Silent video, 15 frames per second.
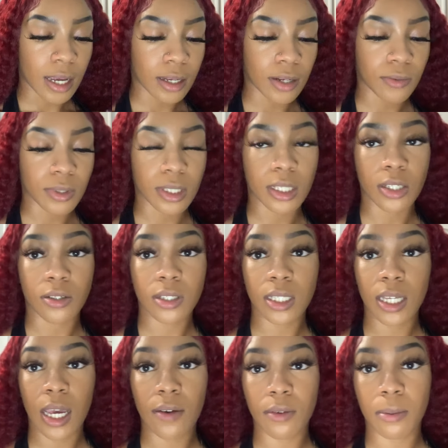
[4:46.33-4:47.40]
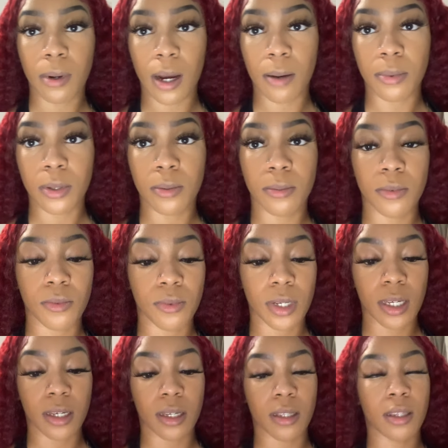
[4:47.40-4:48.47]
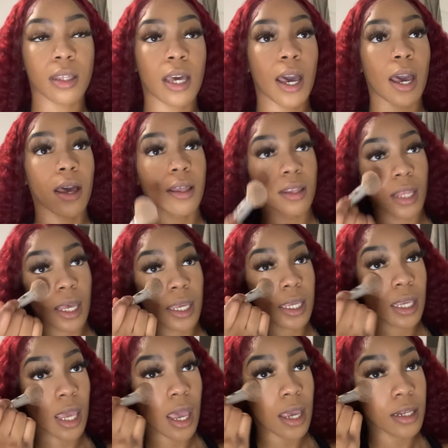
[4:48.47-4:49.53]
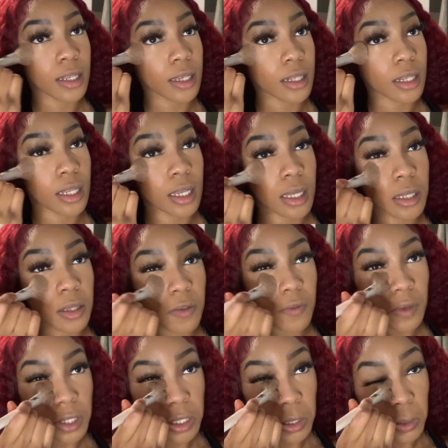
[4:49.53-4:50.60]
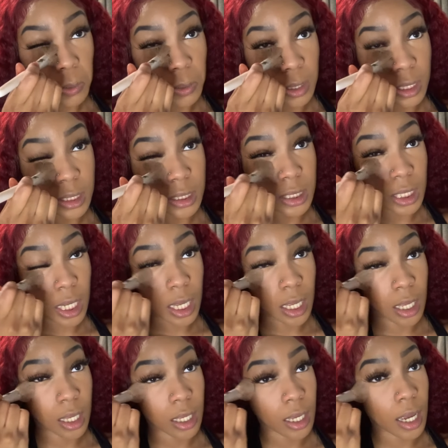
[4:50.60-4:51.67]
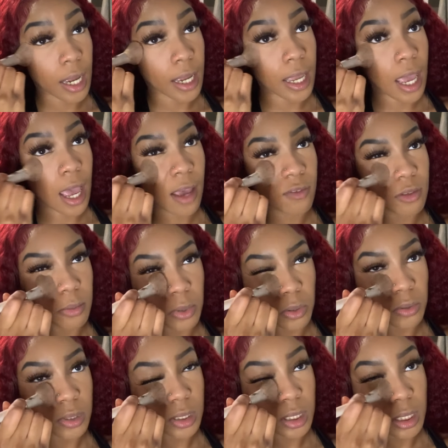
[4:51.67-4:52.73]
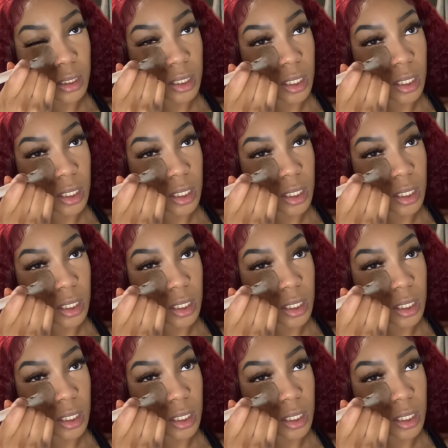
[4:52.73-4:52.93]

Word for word: I literally have a problem with like editing the video the day I have to post it.